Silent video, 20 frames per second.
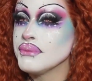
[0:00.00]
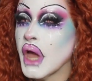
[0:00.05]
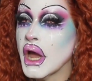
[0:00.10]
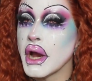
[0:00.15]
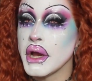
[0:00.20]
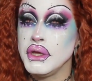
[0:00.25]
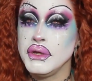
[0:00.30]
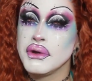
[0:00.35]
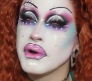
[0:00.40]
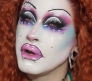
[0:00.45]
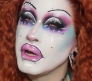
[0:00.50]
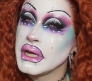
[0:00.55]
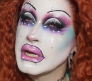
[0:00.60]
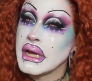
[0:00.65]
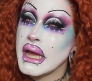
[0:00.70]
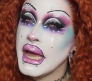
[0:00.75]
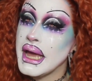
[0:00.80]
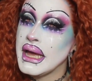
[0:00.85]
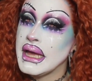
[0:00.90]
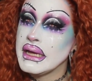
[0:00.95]
Are you going
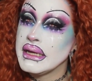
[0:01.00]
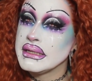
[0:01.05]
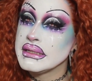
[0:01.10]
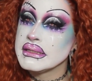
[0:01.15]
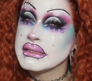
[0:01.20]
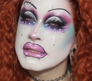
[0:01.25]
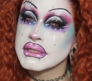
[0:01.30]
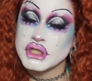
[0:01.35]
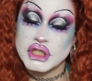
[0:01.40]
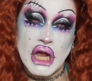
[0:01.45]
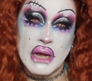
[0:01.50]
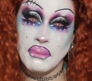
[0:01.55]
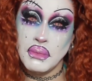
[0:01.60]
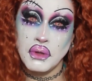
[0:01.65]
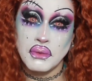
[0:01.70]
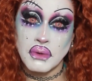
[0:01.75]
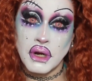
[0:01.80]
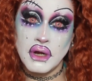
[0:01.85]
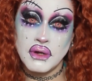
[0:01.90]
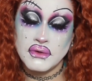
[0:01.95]
as
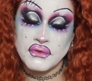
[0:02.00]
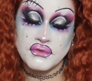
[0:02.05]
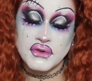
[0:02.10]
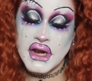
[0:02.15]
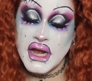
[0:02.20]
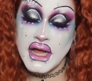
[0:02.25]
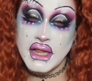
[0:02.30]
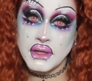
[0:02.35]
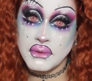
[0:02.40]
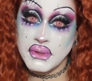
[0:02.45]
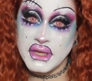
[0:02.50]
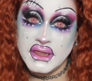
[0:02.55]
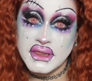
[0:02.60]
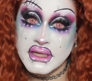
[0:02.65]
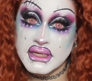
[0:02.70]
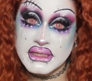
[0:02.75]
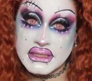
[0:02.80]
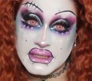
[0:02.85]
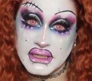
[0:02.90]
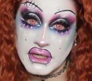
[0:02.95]
Chappell Roan for Halloween
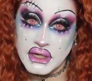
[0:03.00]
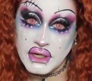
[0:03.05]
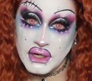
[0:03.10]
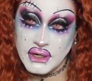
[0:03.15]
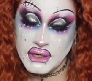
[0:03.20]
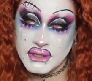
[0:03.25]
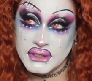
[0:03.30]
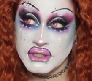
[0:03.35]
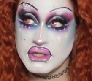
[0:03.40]
this year?